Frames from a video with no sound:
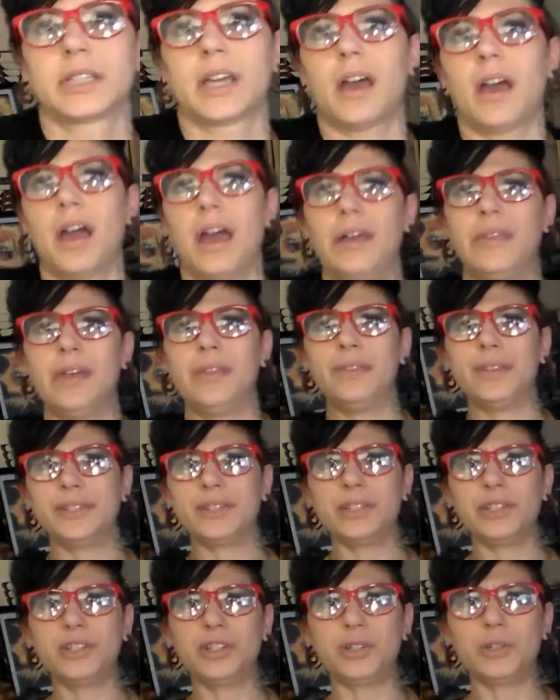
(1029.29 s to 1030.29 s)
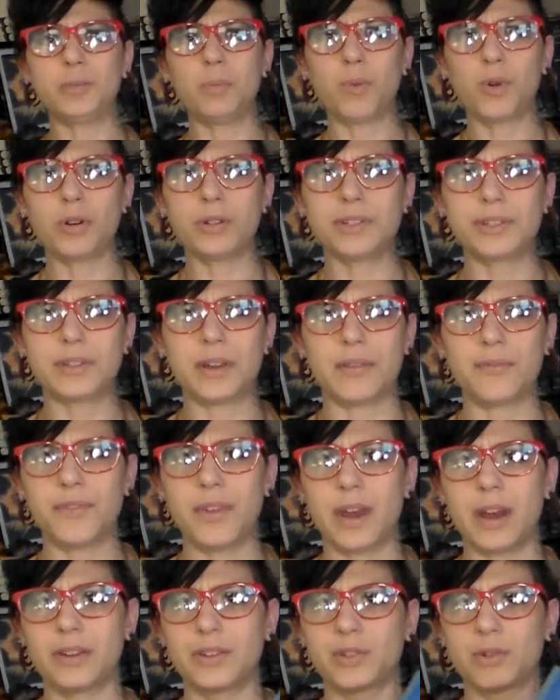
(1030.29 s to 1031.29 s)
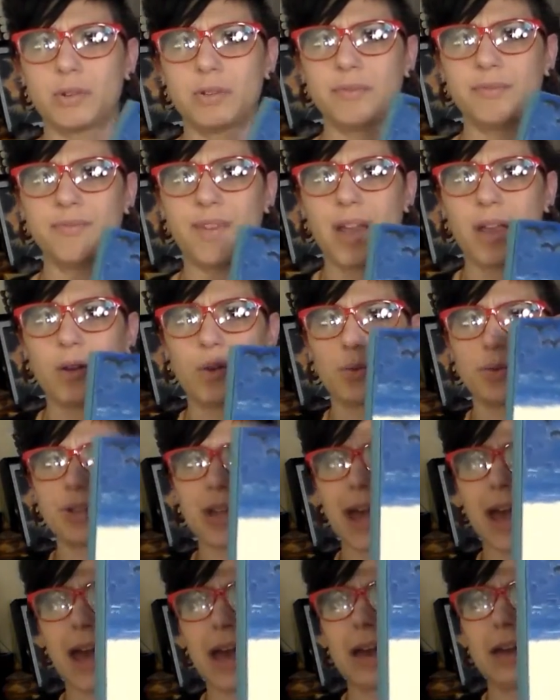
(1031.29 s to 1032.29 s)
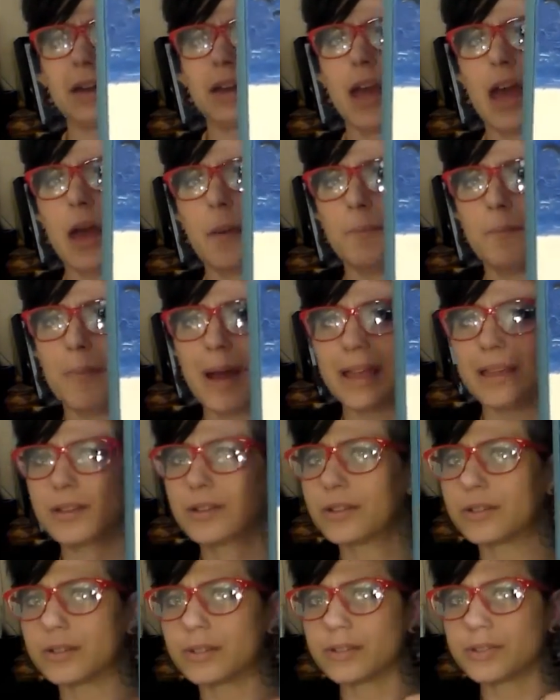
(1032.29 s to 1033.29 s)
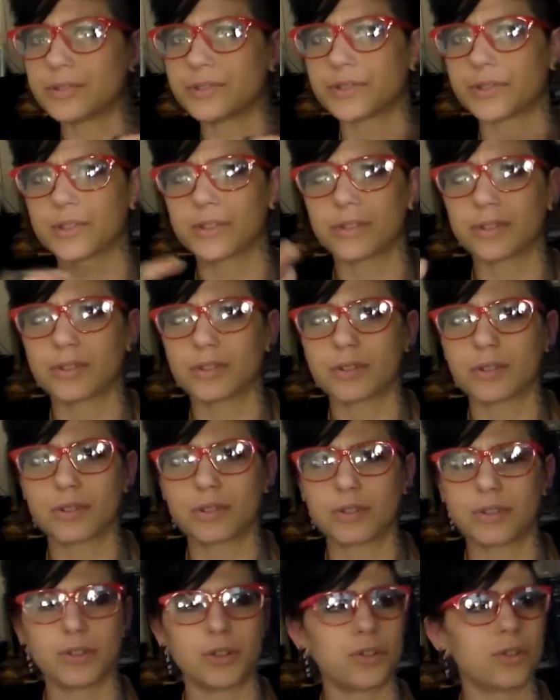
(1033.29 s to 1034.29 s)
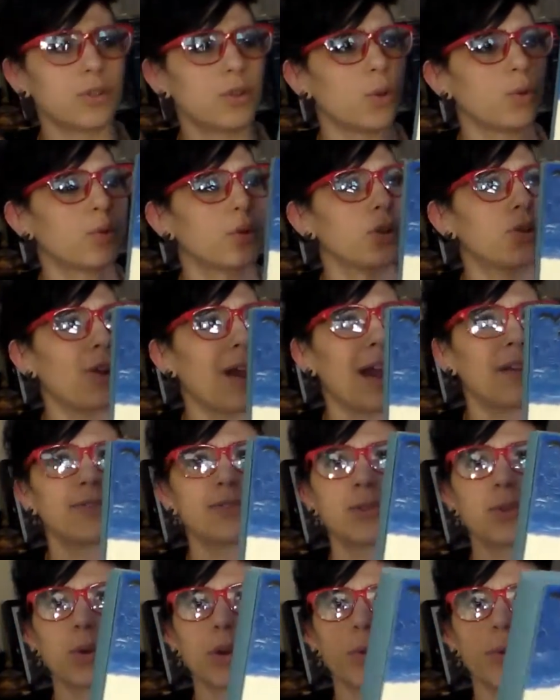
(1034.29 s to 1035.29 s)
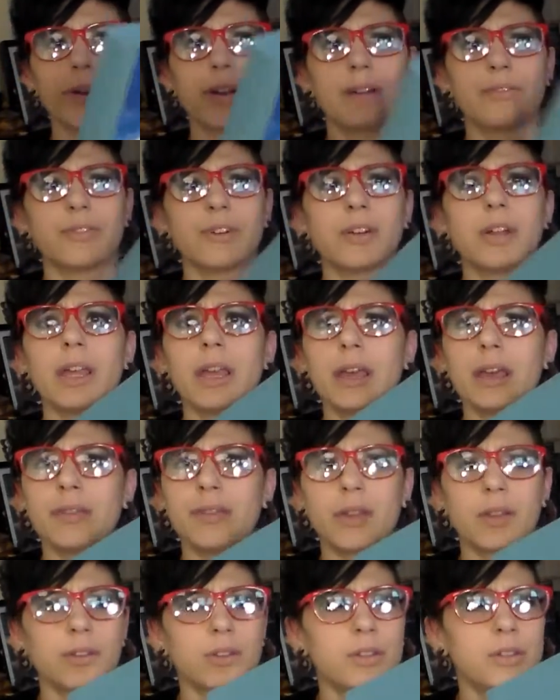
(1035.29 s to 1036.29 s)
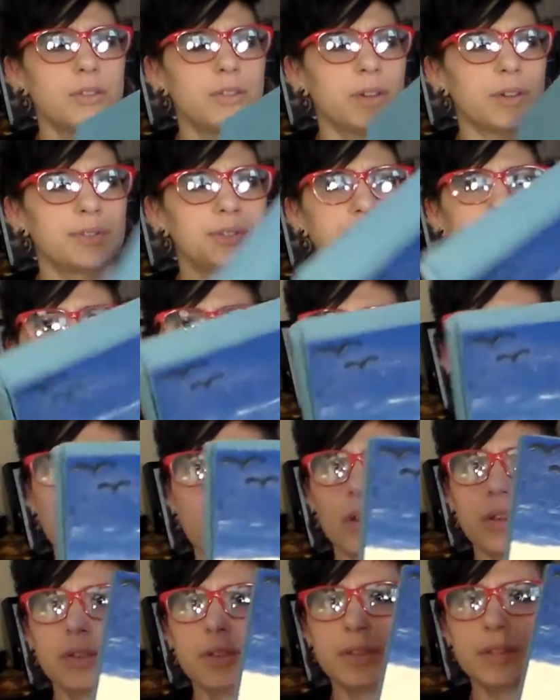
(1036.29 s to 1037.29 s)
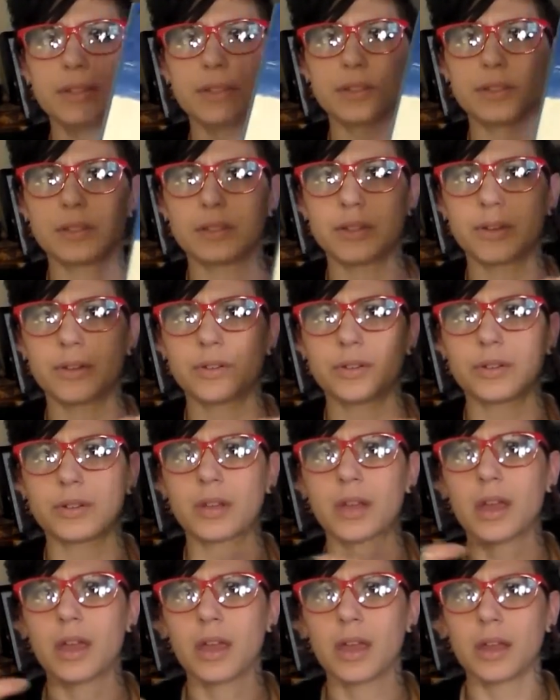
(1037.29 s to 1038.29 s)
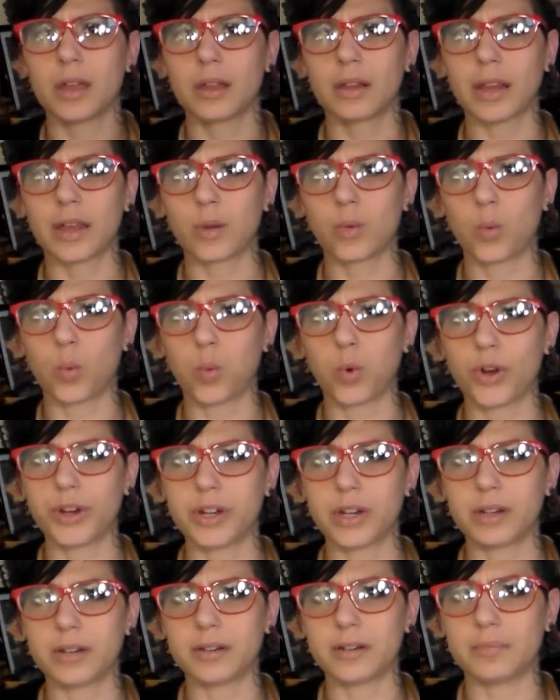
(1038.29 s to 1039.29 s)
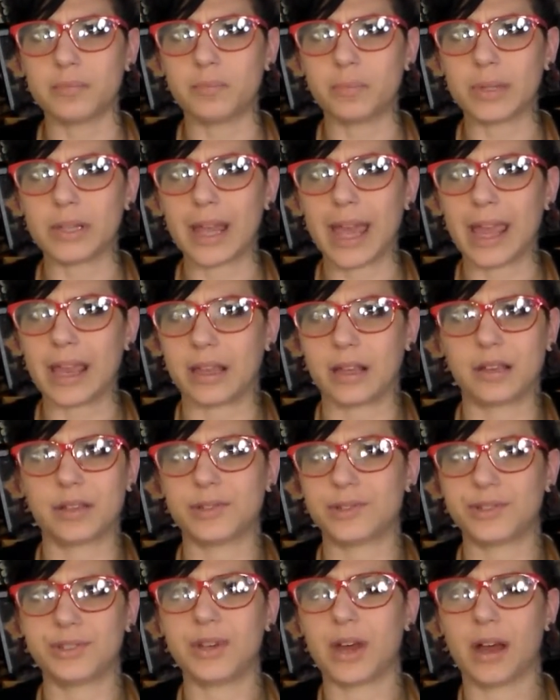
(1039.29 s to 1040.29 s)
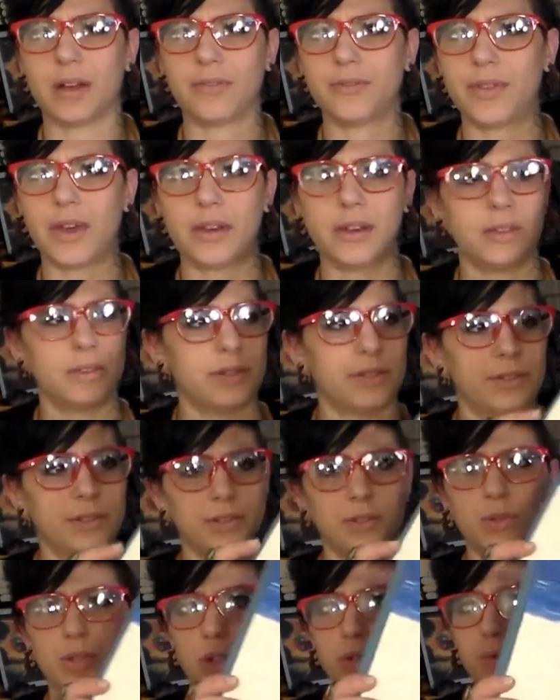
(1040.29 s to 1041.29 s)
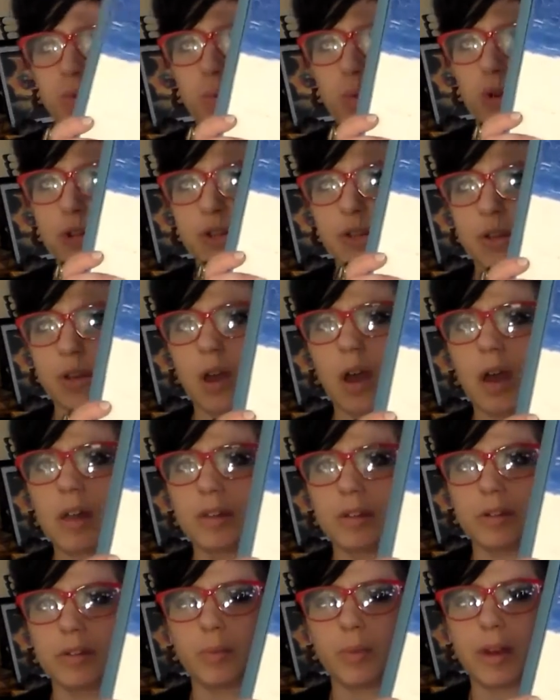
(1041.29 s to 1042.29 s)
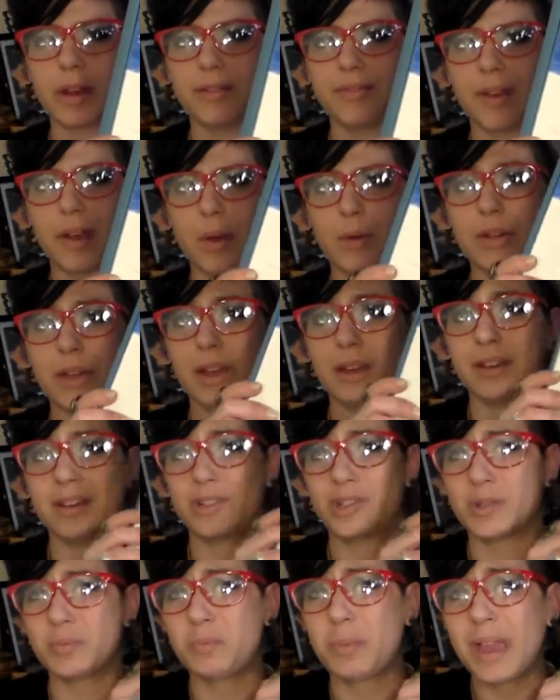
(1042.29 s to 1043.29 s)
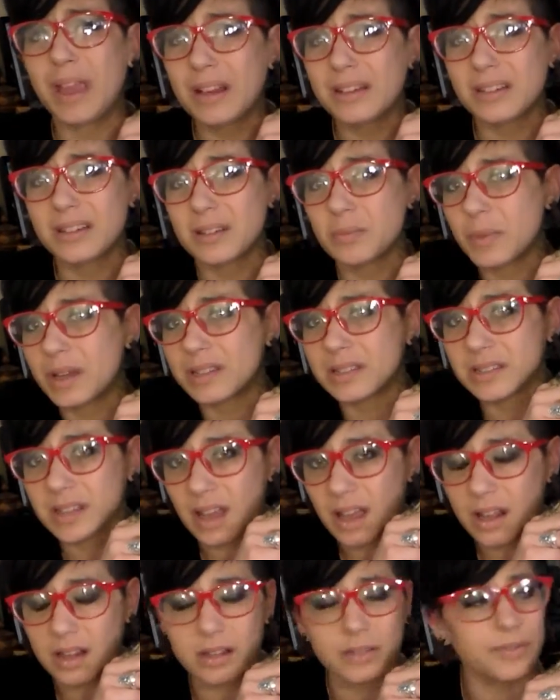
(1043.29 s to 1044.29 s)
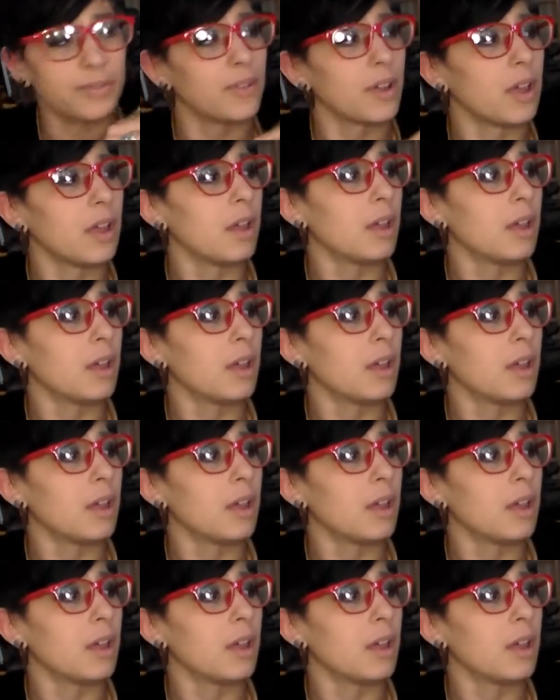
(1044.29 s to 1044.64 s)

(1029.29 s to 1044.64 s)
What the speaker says: And then this is just more stuff that I sort of found at Michael's or your local craft store or whatever. They'll sell all these little like wooden blank stuff that this is just wooden colored when I found it, and I just painted it myself.